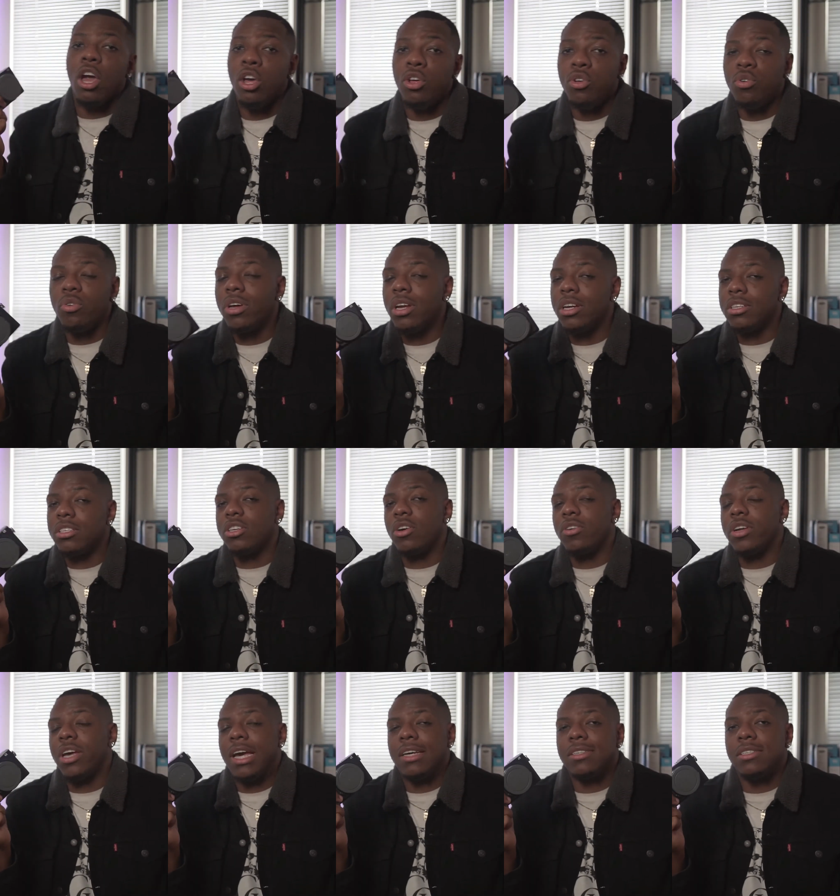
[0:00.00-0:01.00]
You can get a
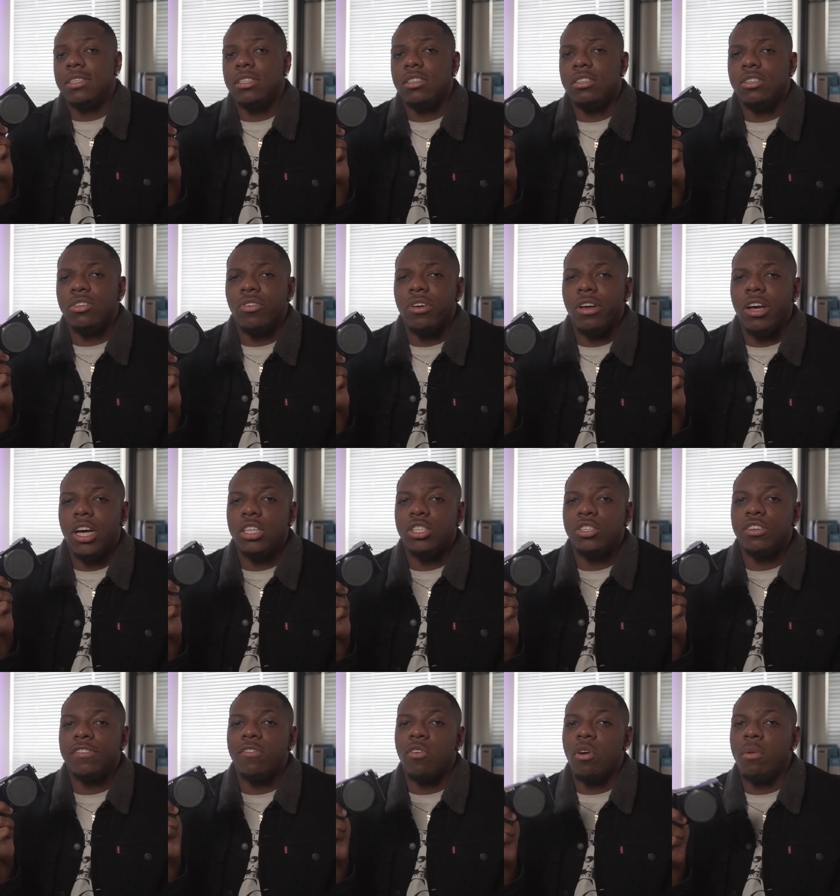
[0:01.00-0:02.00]
Sony
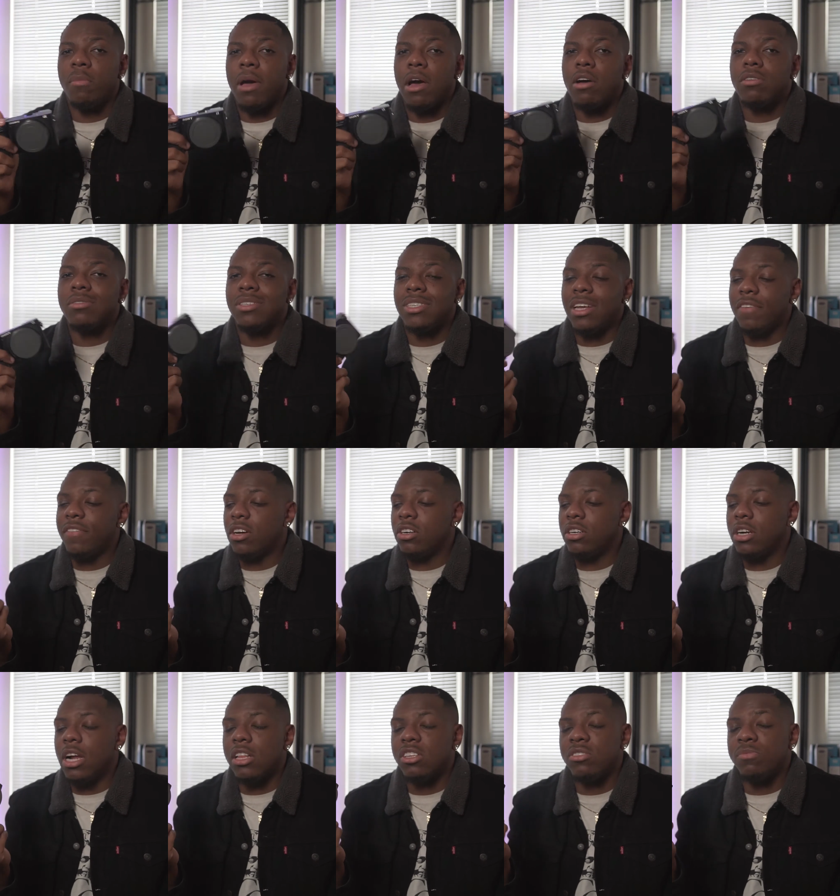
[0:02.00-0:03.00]
A6300 for about
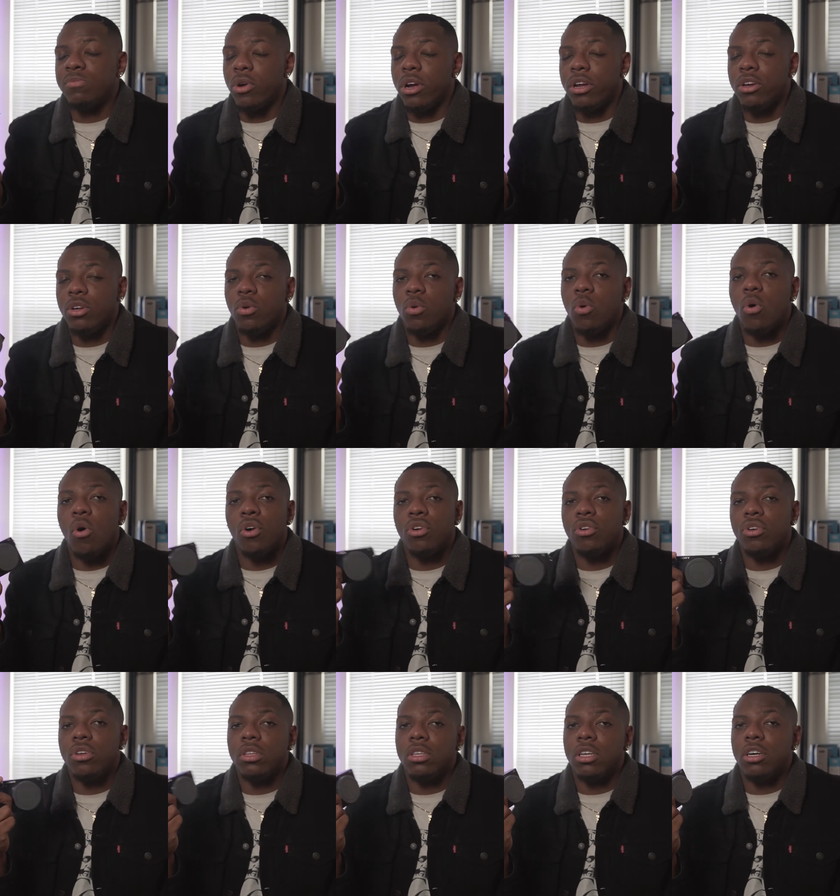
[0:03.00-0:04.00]
$700 brand new, or you
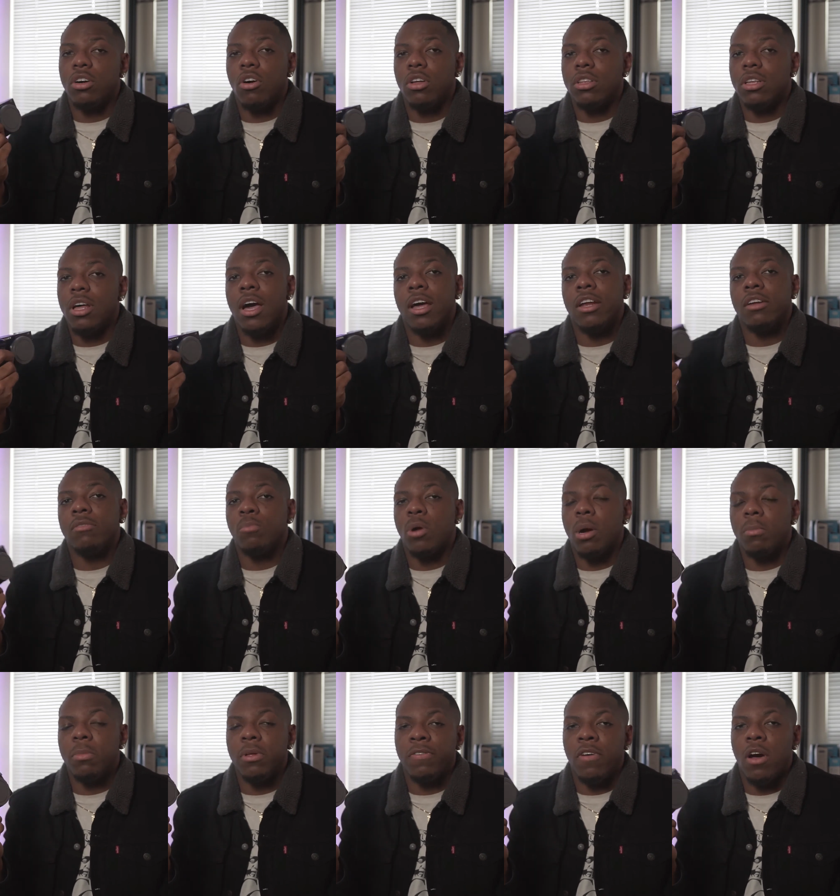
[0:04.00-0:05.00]
can look online and
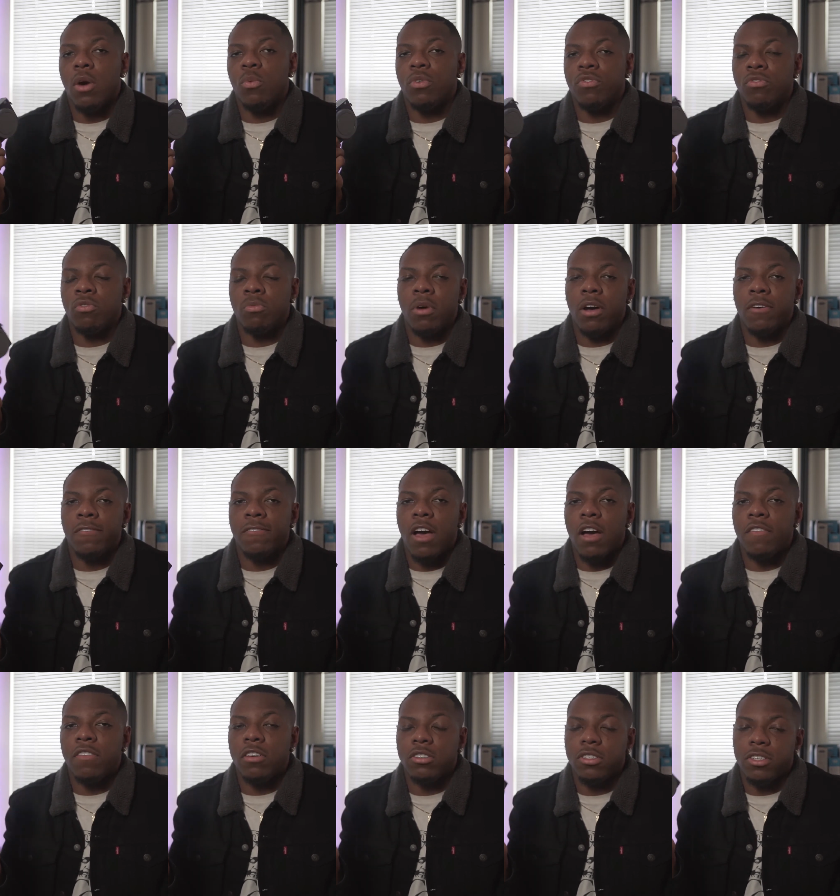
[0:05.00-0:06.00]
probably find one for about
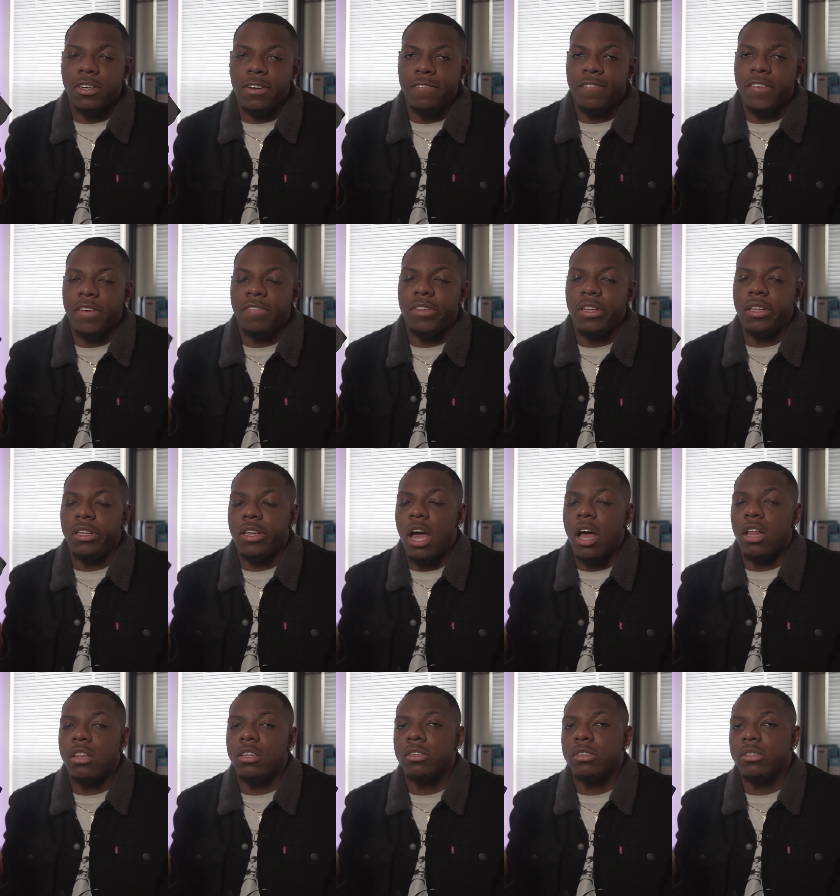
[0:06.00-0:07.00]

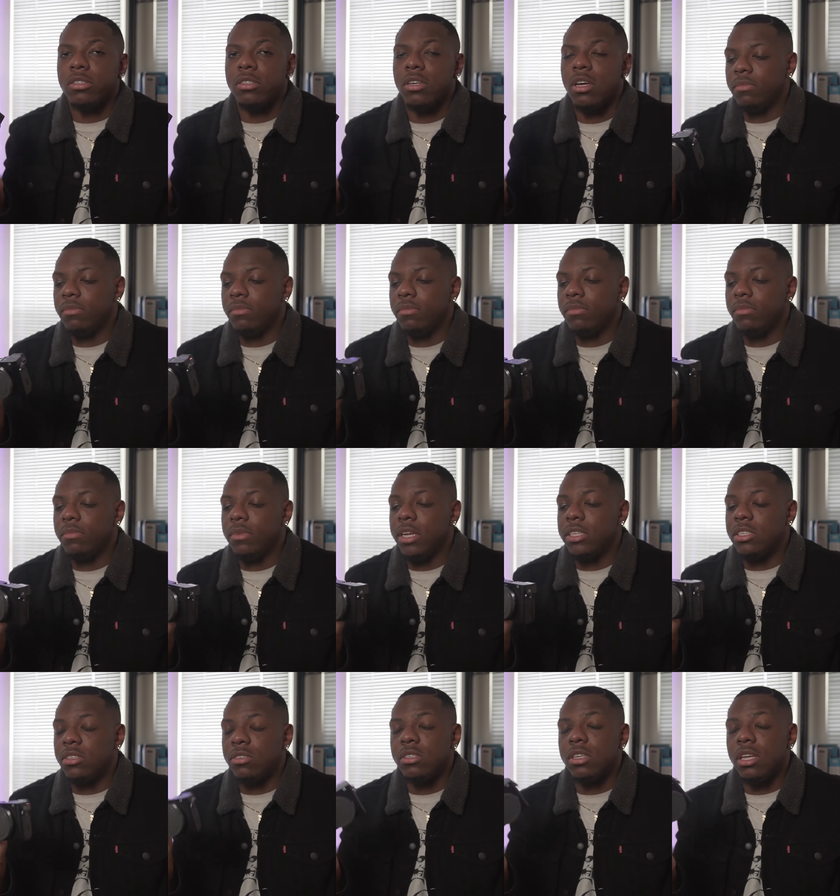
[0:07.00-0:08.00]
$550.
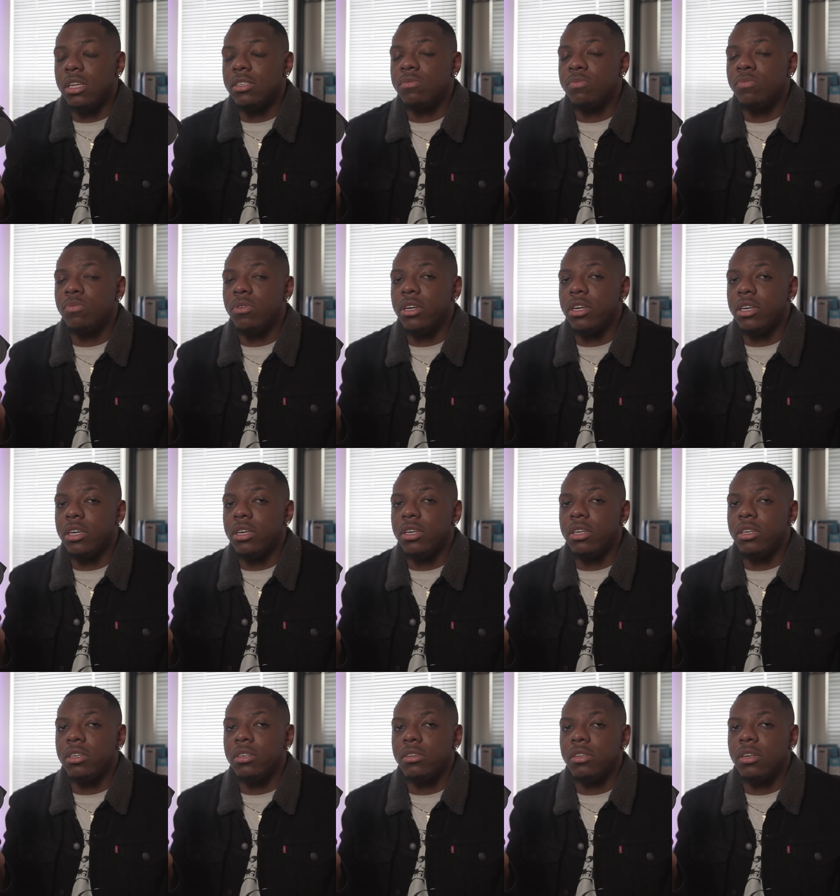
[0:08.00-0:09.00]
It's pretty
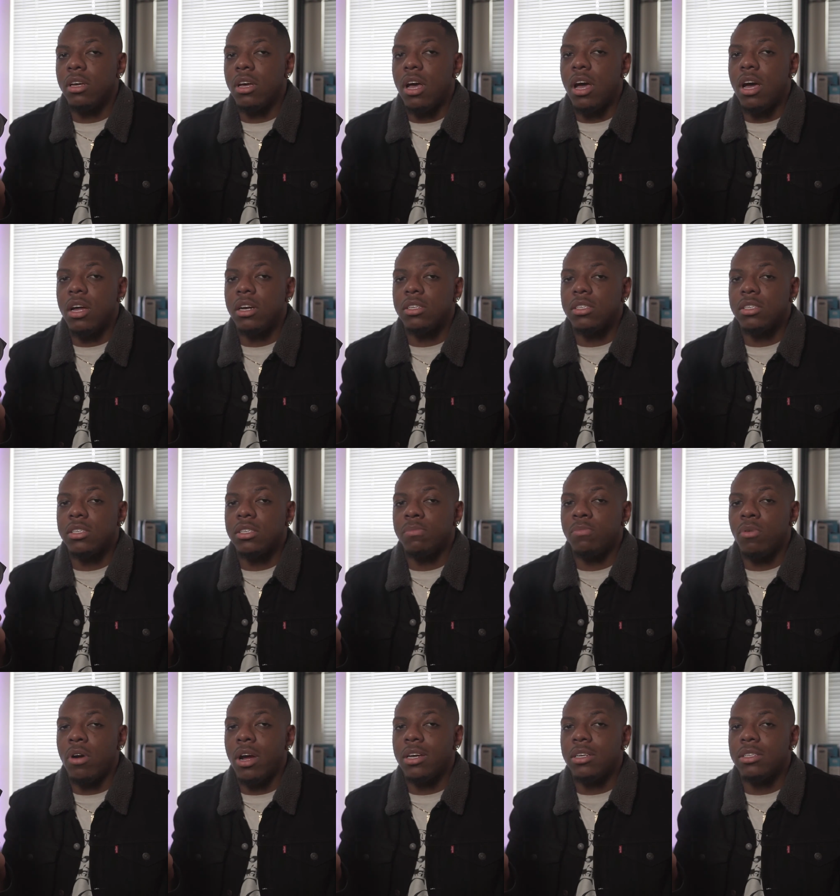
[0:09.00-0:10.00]
good, honestly,
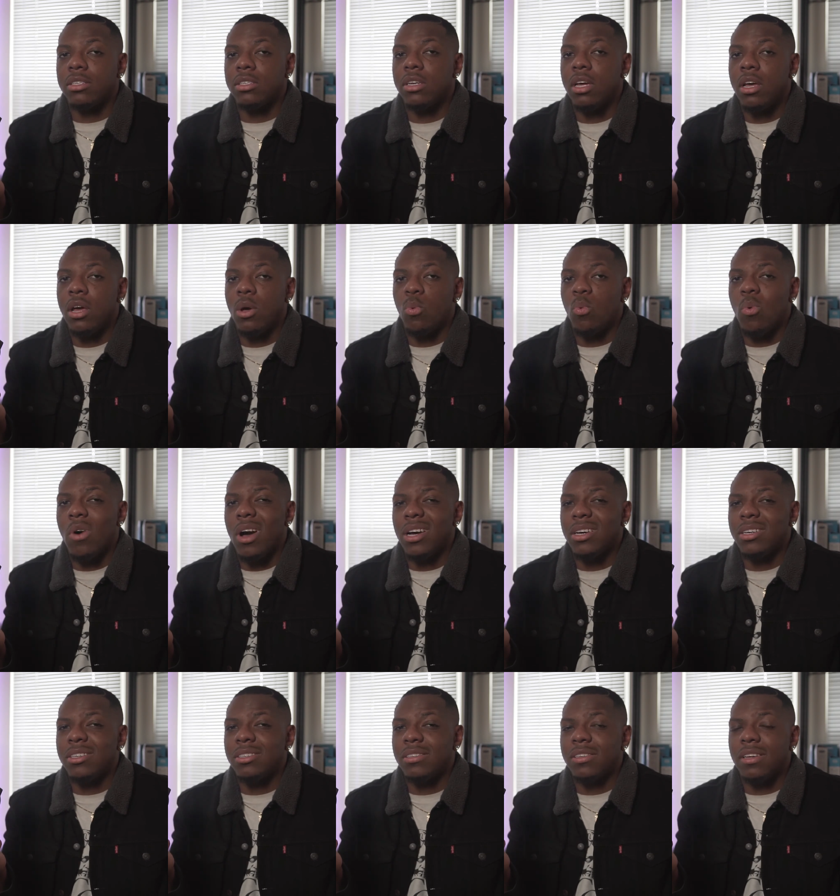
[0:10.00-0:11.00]
price
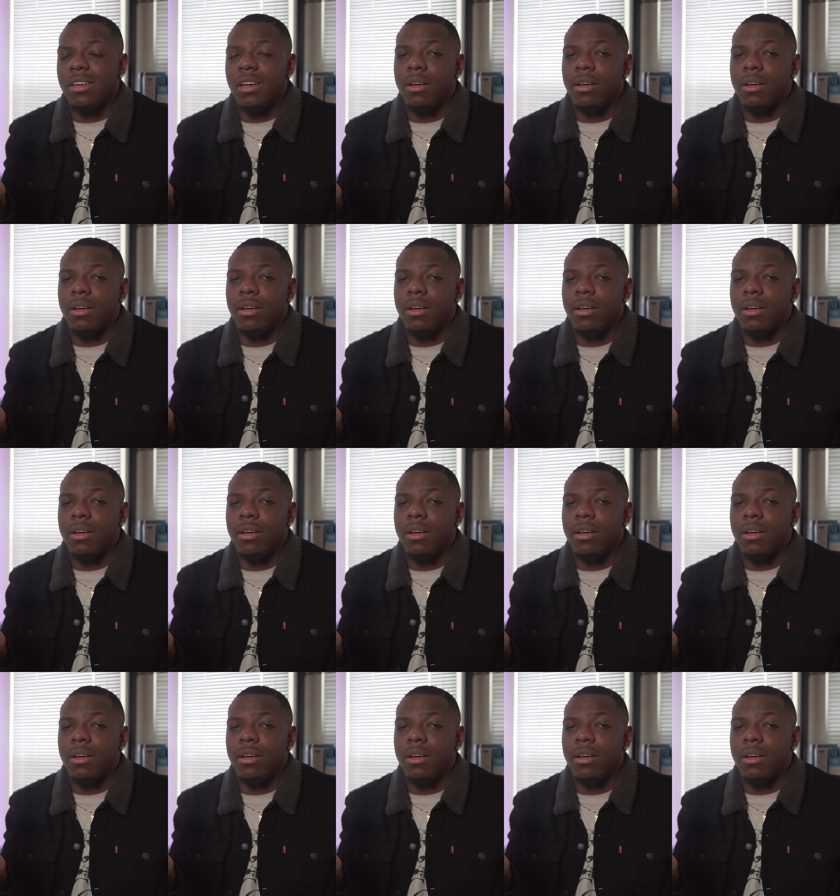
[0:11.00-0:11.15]
wise.